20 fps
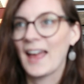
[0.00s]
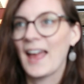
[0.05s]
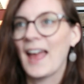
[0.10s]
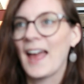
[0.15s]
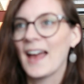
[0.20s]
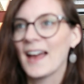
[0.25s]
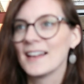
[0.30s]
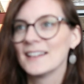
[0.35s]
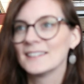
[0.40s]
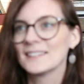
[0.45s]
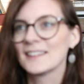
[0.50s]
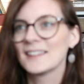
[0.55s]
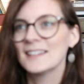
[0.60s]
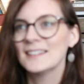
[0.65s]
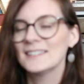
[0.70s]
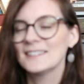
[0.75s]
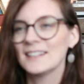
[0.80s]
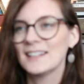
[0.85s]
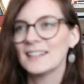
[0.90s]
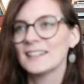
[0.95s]
and
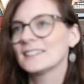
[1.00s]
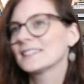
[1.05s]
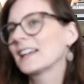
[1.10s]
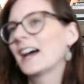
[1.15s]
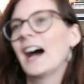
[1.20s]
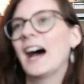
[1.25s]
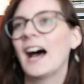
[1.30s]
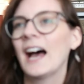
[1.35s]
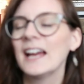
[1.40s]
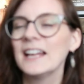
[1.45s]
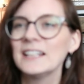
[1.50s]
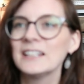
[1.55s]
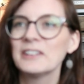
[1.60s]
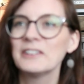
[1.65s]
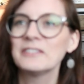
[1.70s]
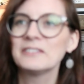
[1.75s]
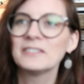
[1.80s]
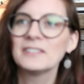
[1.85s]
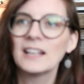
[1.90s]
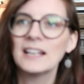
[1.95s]
this is kind
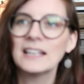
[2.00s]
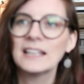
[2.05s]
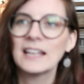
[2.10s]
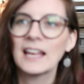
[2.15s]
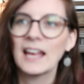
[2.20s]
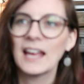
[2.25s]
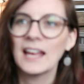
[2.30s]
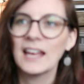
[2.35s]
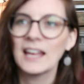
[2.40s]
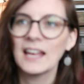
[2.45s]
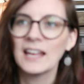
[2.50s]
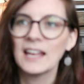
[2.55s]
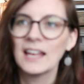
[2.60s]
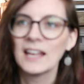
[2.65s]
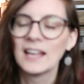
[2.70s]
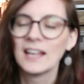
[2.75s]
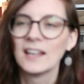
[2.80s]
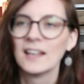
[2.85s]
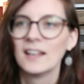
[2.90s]
of like a,